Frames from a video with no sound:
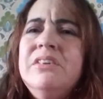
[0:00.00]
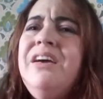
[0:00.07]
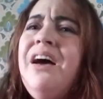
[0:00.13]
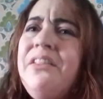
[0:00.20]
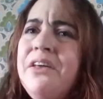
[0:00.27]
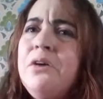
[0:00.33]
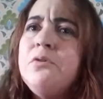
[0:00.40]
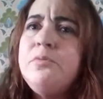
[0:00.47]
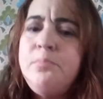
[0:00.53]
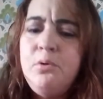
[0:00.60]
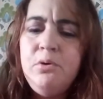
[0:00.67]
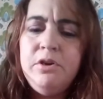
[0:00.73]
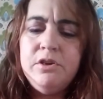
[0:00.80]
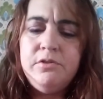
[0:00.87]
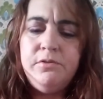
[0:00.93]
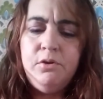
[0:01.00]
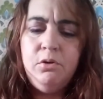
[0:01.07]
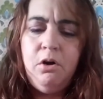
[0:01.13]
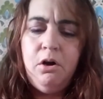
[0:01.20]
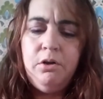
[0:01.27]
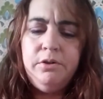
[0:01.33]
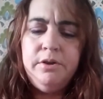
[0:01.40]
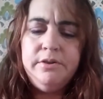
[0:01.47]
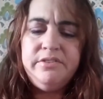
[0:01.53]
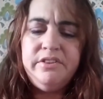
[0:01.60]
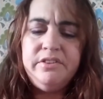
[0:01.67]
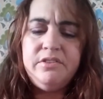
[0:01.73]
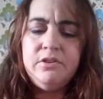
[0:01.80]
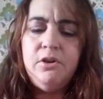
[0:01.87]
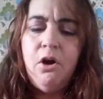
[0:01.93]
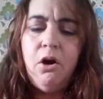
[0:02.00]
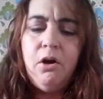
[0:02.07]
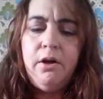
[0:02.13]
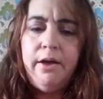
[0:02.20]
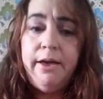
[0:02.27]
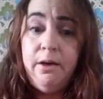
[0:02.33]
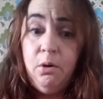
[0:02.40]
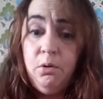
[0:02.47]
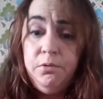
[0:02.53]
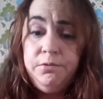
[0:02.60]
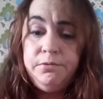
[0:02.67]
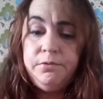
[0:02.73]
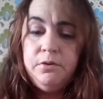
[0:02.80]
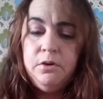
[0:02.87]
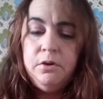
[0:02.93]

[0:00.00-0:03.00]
Yeah, I think it was Pookie's View hauled this. It's an e.l.f.